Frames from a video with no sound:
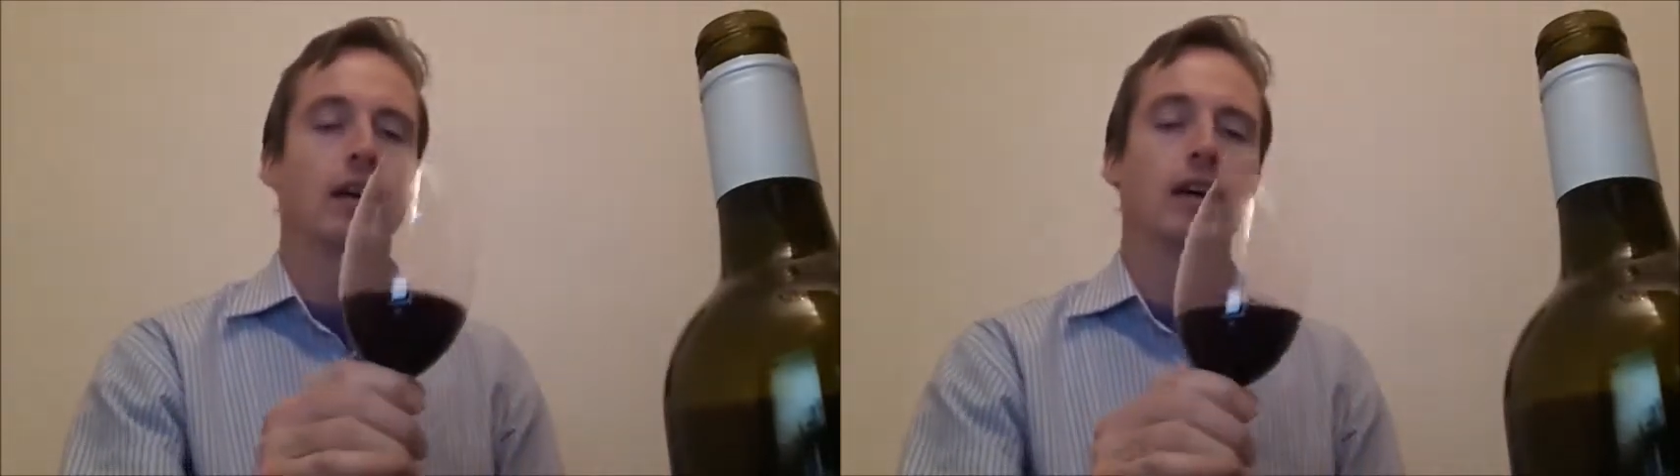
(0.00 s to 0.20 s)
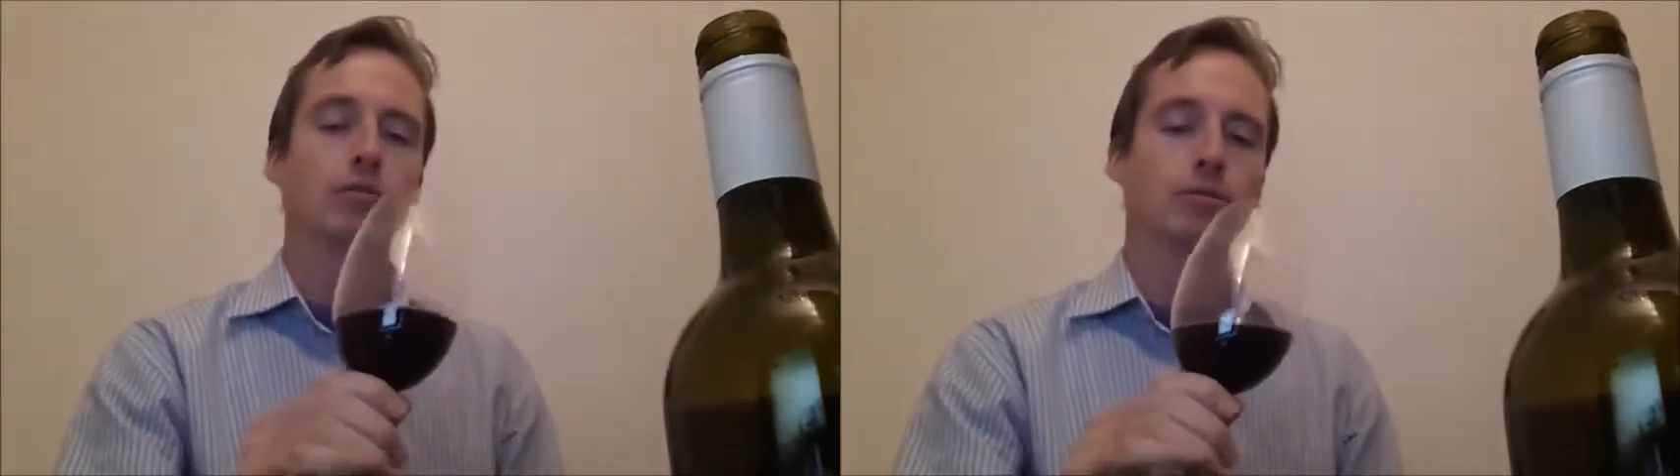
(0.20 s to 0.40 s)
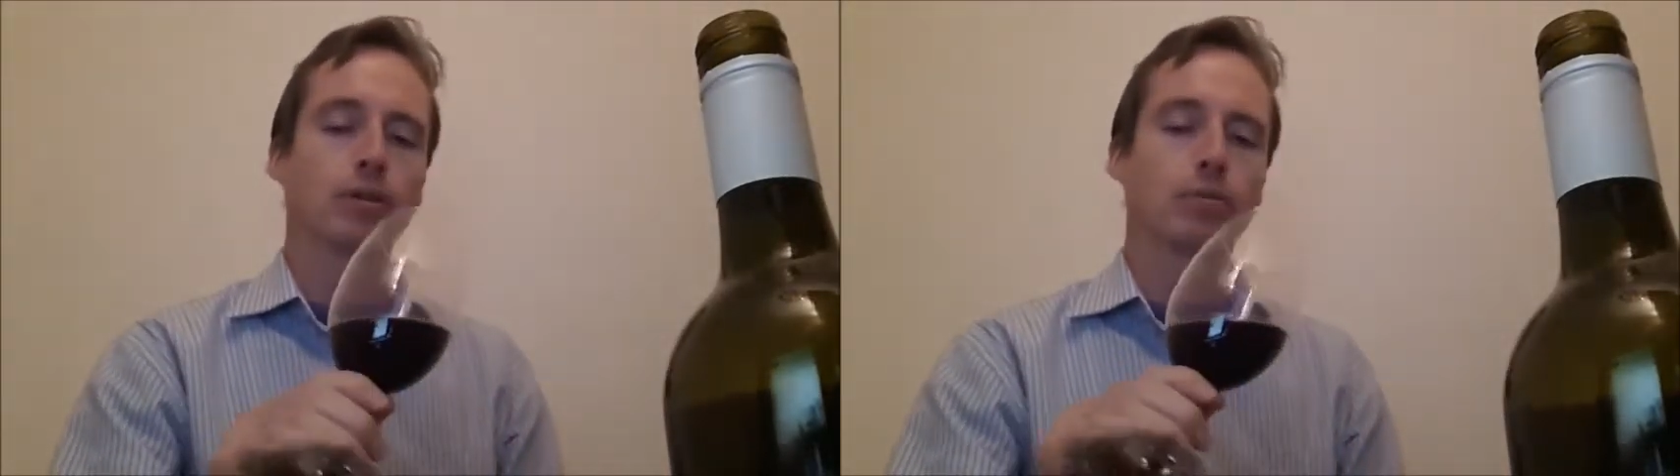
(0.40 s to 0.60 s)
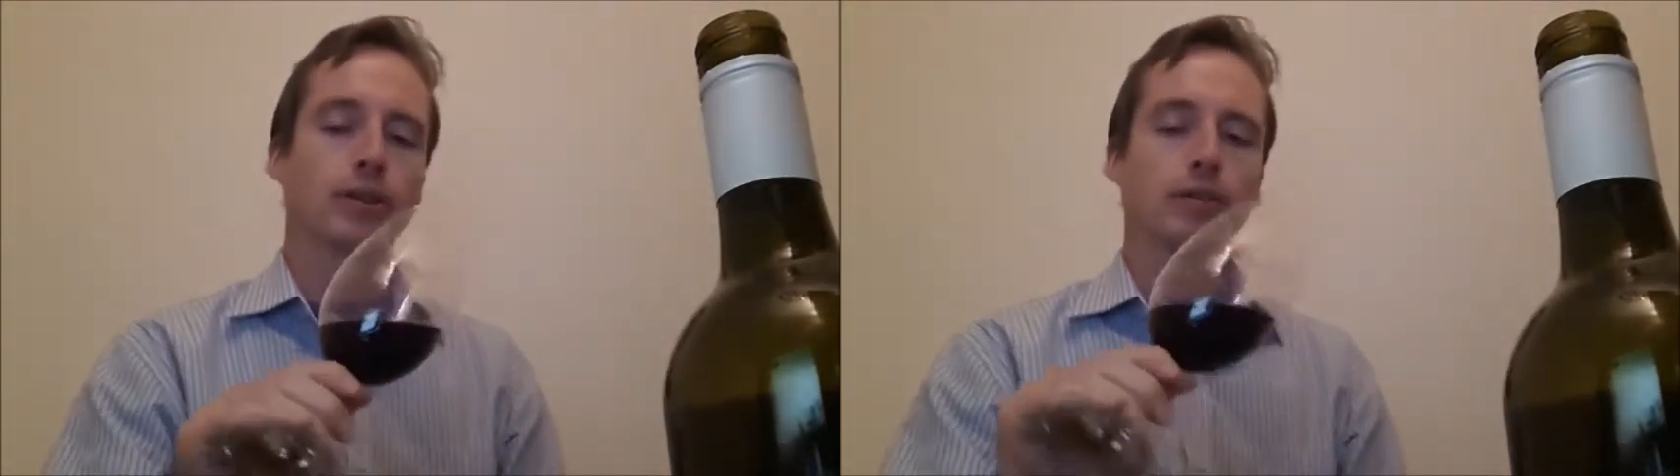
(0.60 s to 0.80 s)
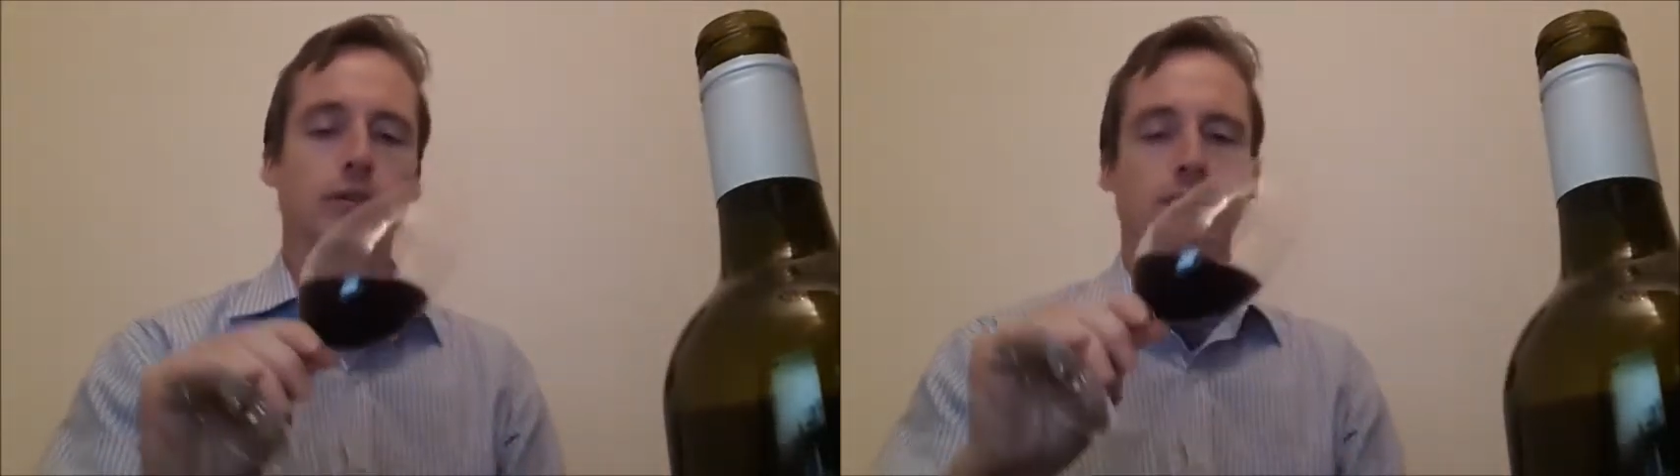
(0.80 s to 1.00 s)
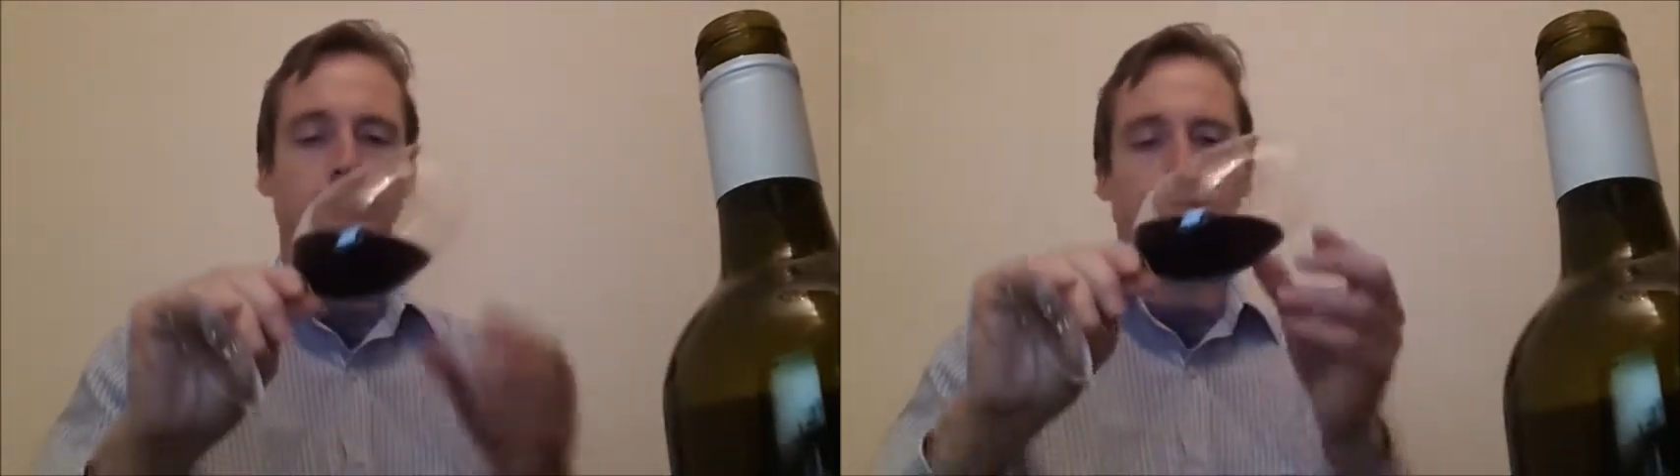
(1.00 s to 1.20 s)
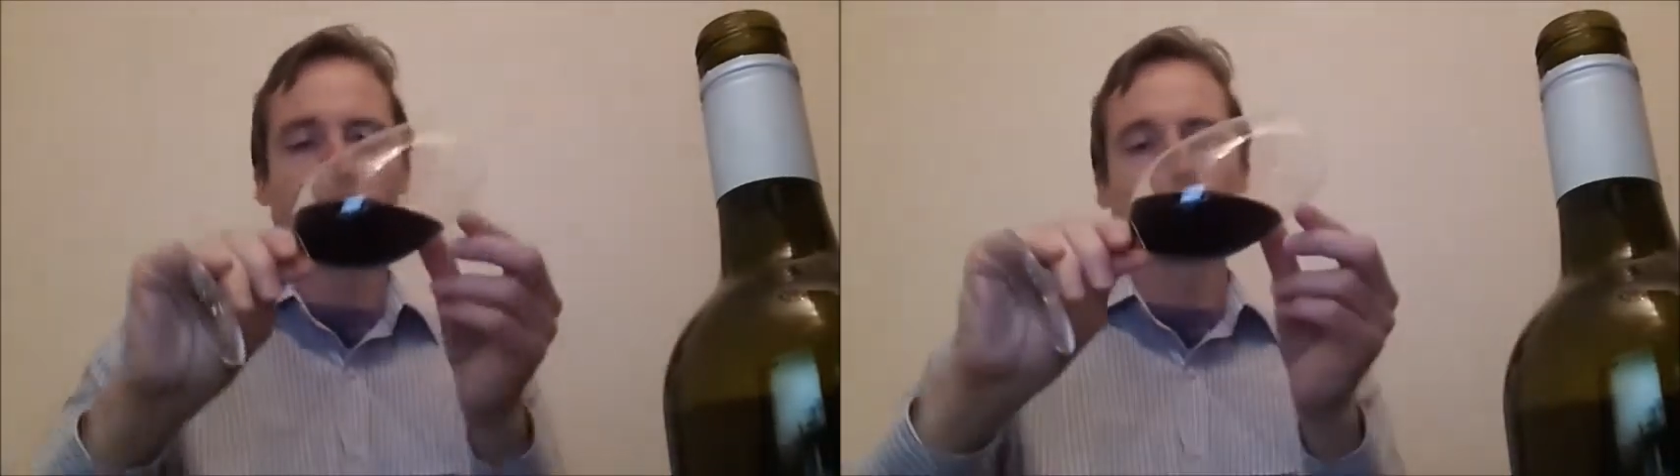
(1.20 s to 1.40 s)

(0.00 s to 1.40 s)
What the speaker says: I would probably more